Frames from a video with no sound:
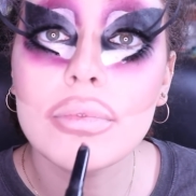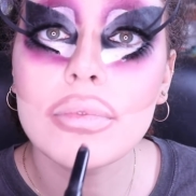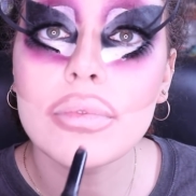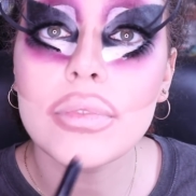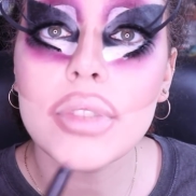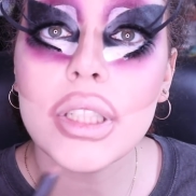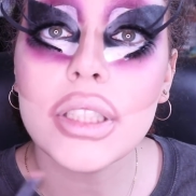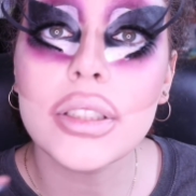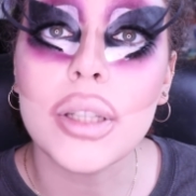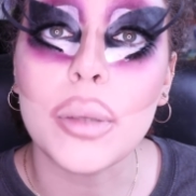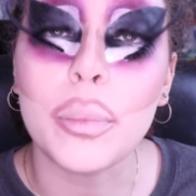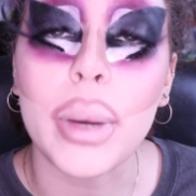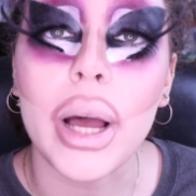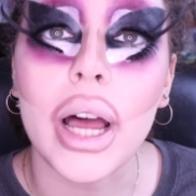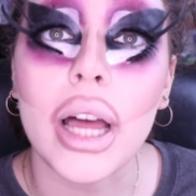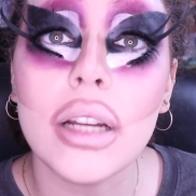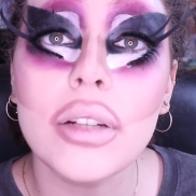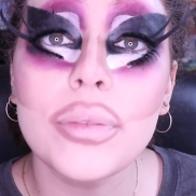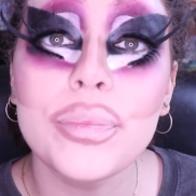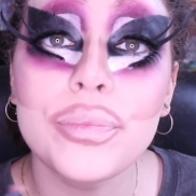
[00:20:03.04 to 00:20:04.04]
That's not
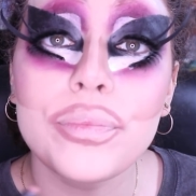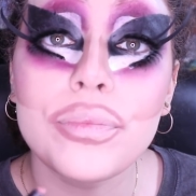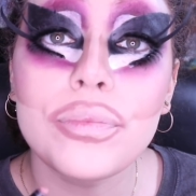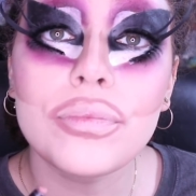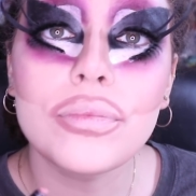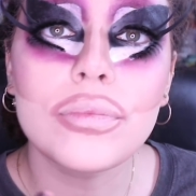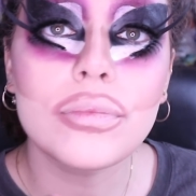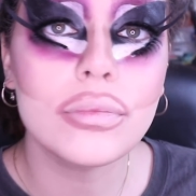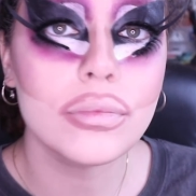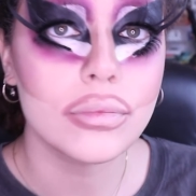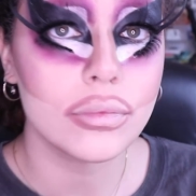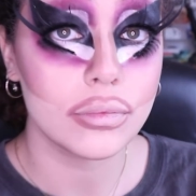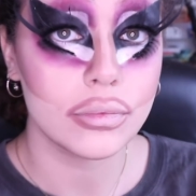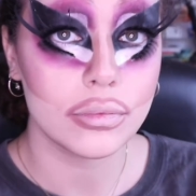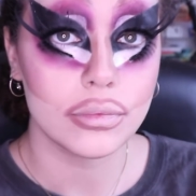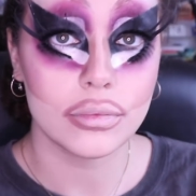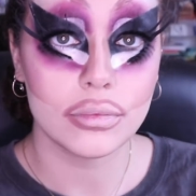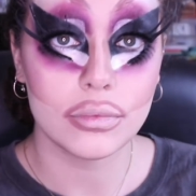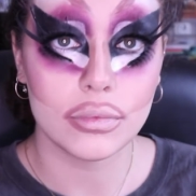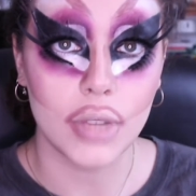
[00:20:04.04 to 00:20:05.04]
bad.
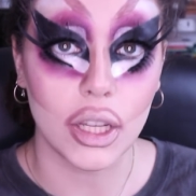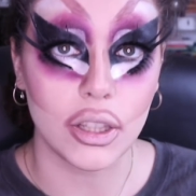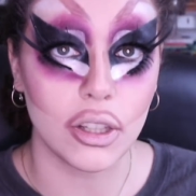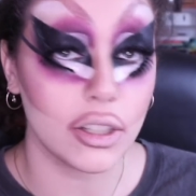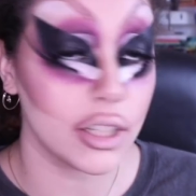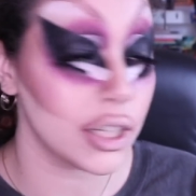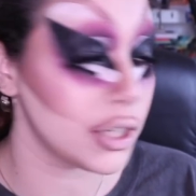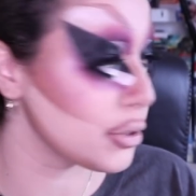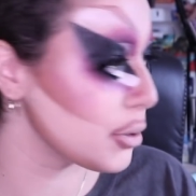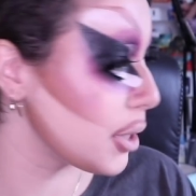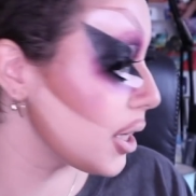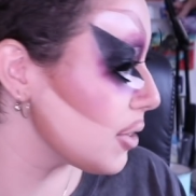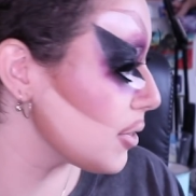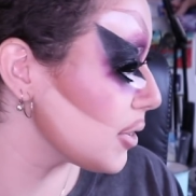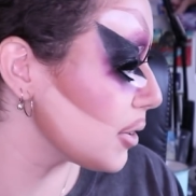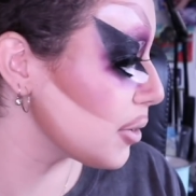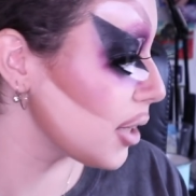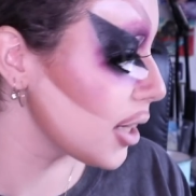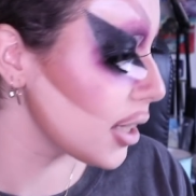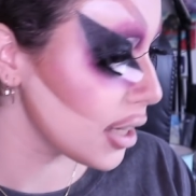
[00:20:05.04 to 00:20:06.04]
I look like Raven
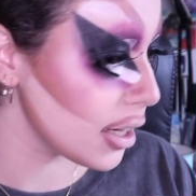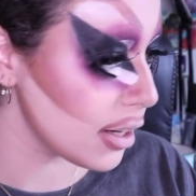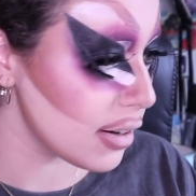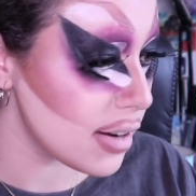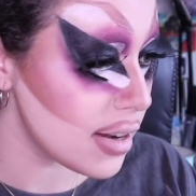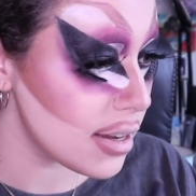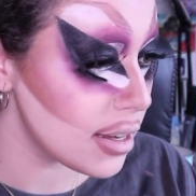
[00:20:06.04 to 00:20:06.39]
right now.